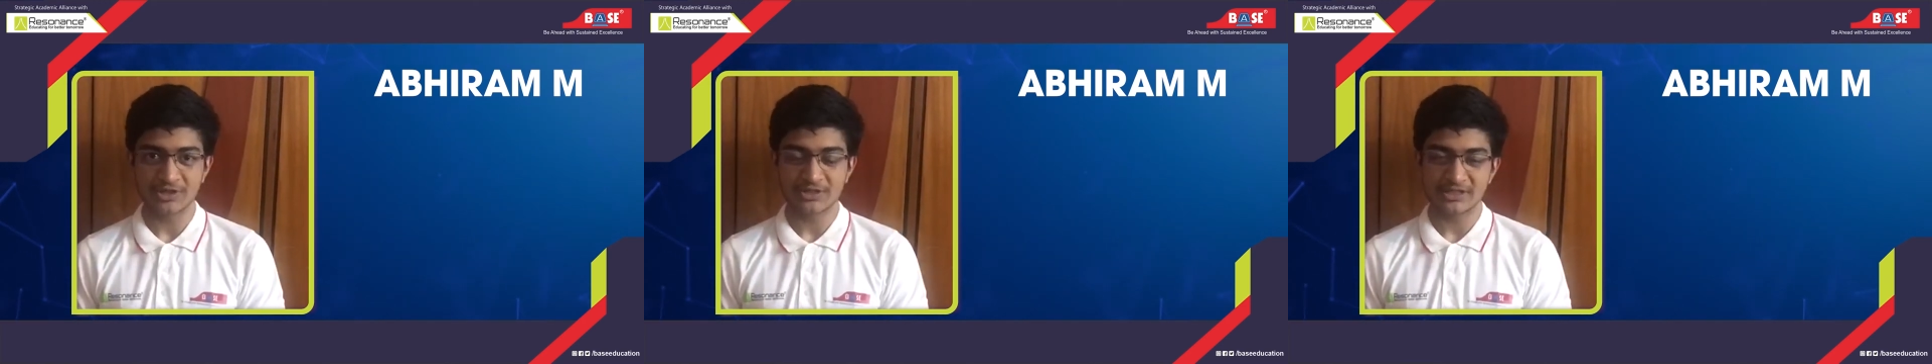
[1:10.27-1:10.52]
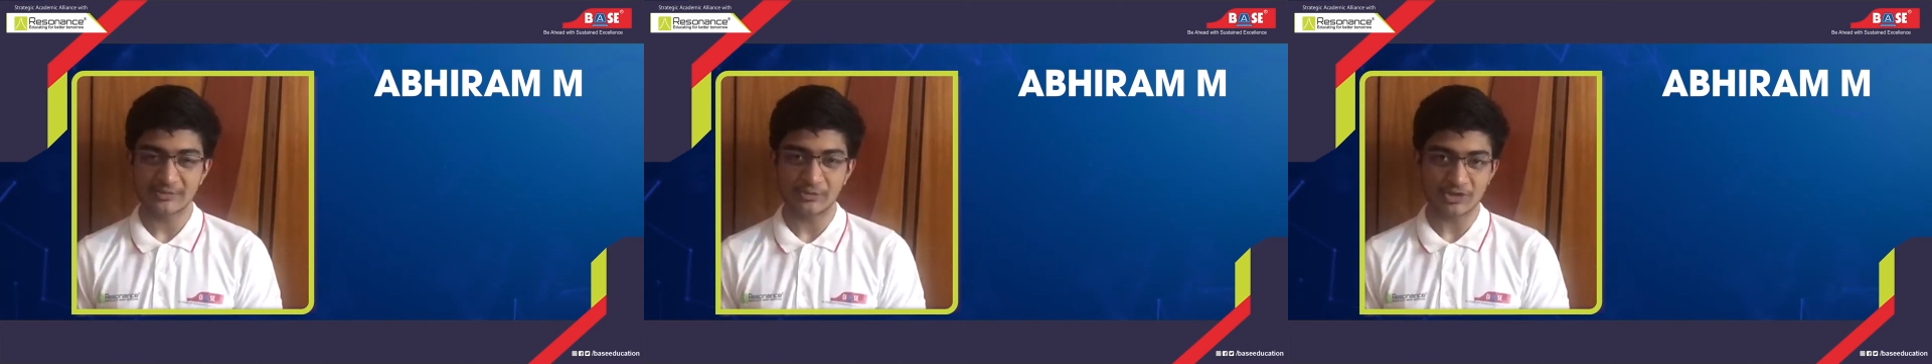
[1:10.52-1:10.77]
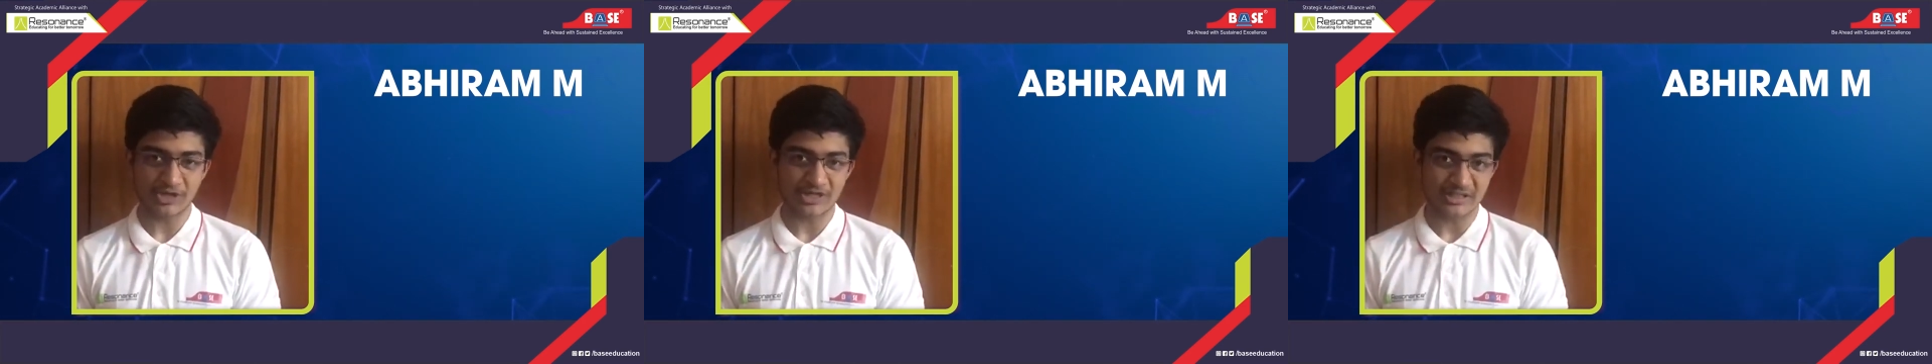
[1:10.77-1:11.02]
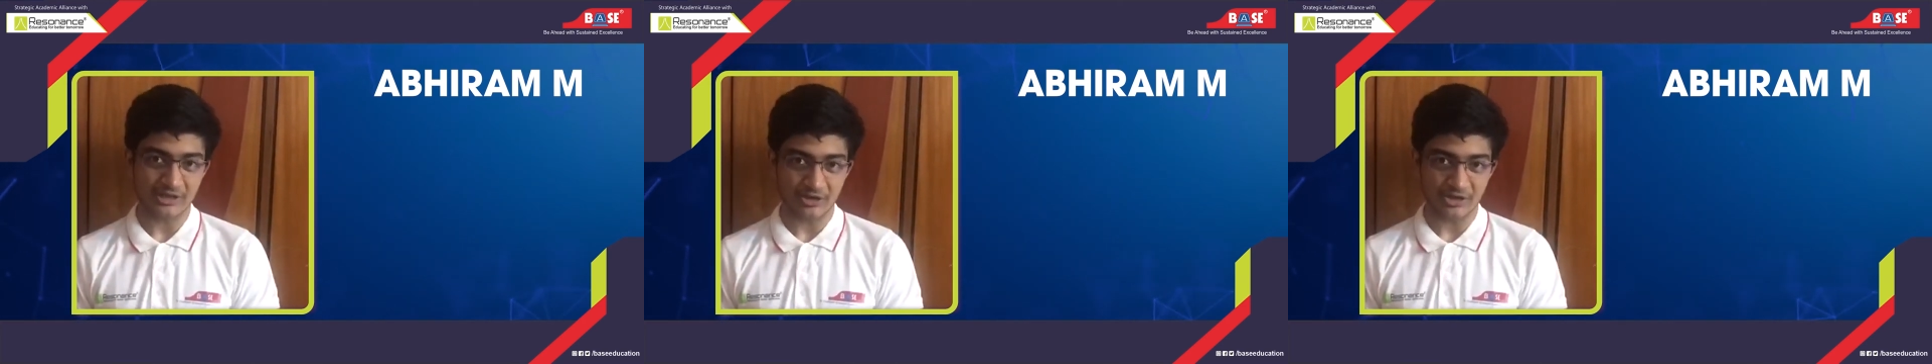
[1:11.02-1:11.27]
They supported us
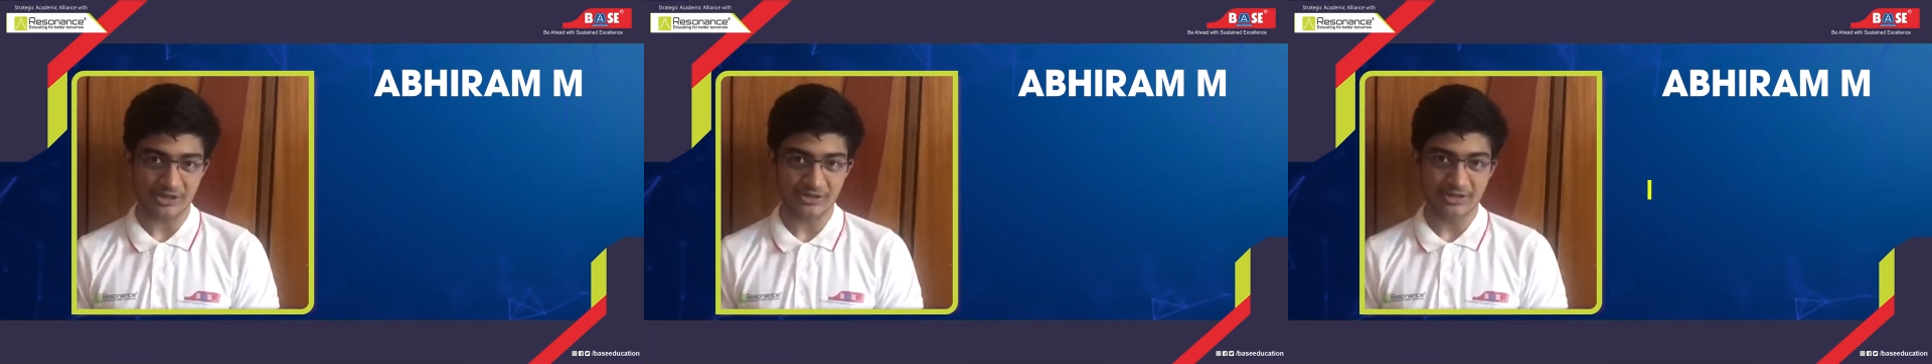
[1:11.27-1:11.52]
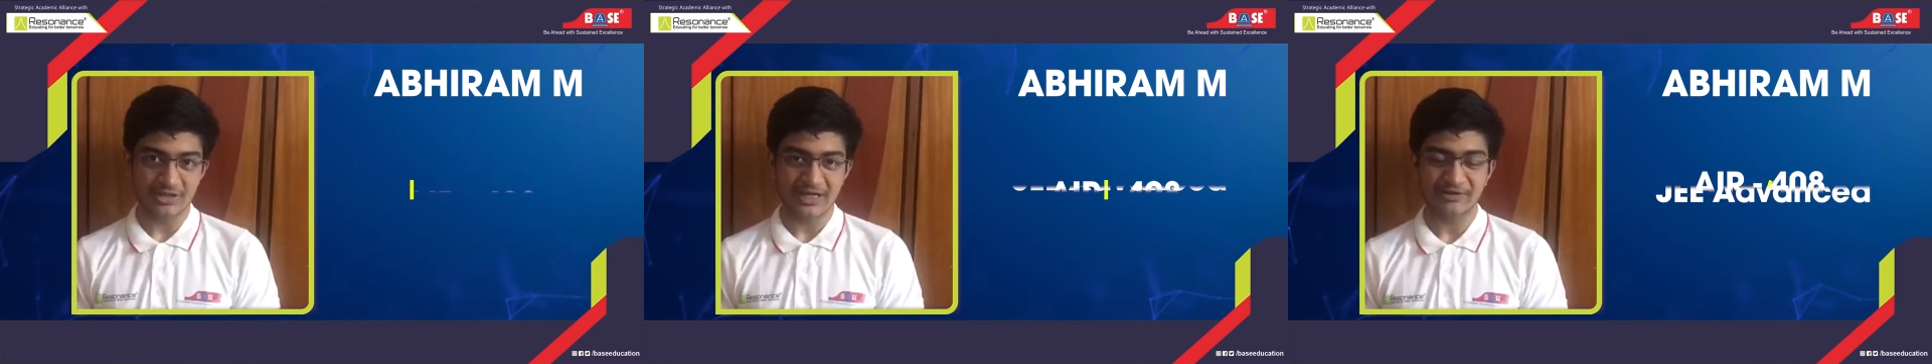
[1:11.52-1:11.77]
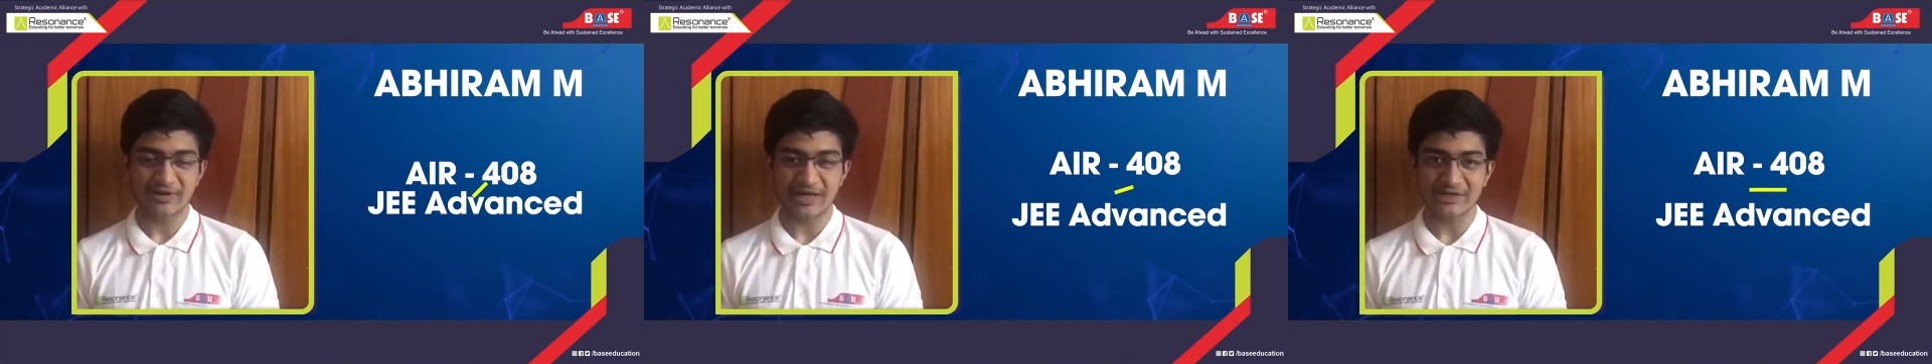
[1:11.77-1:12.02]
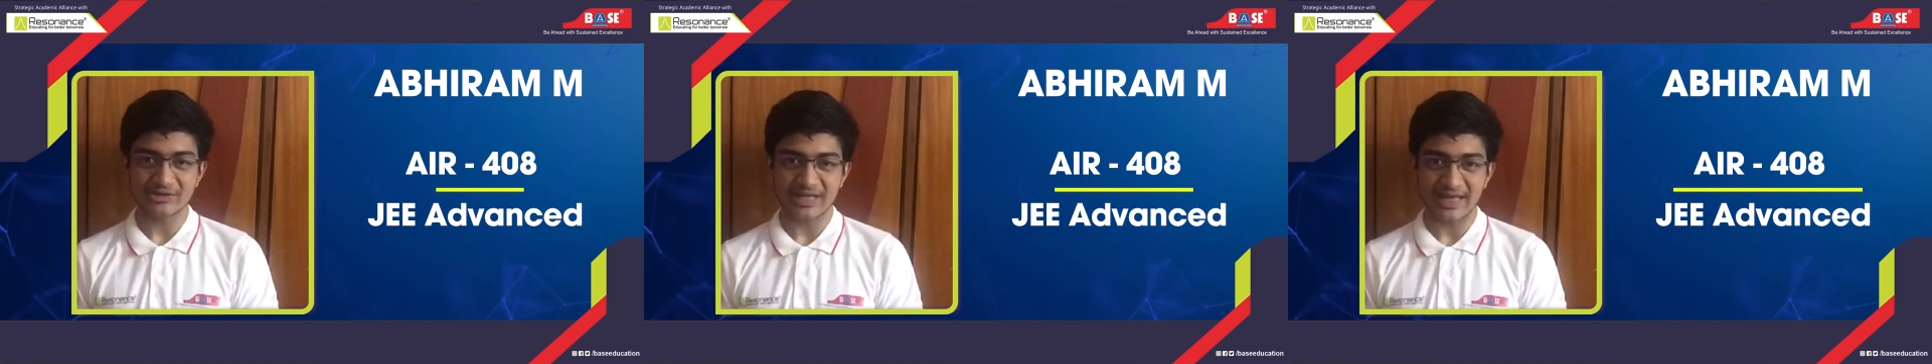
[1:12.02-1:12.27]
a lot. I would like
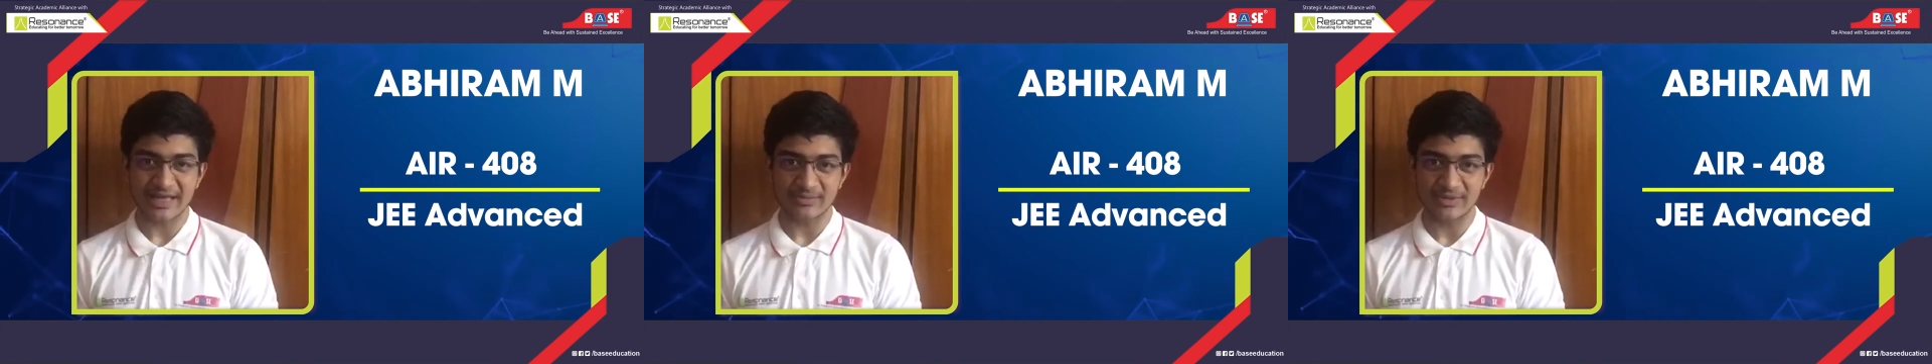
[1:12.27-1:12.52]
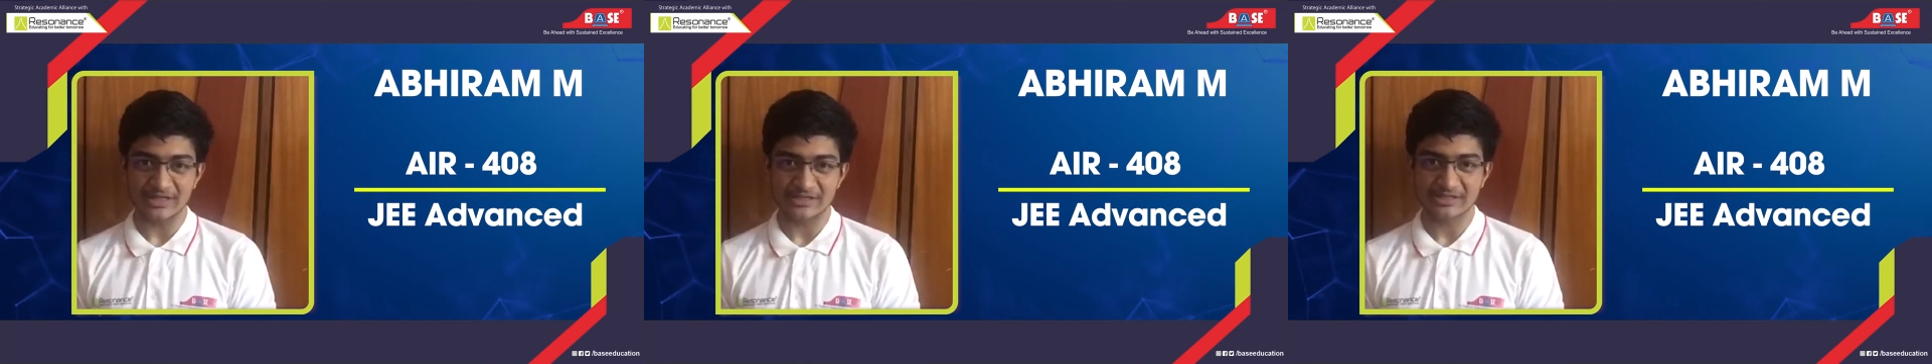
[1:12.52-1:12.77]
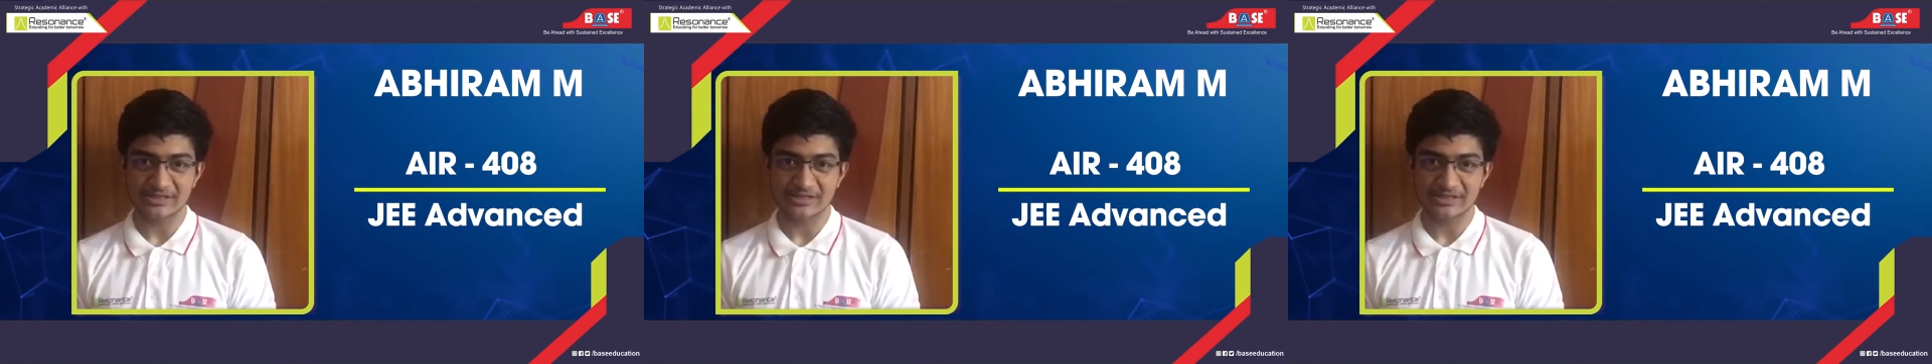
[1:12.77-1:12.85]
to thank BASE.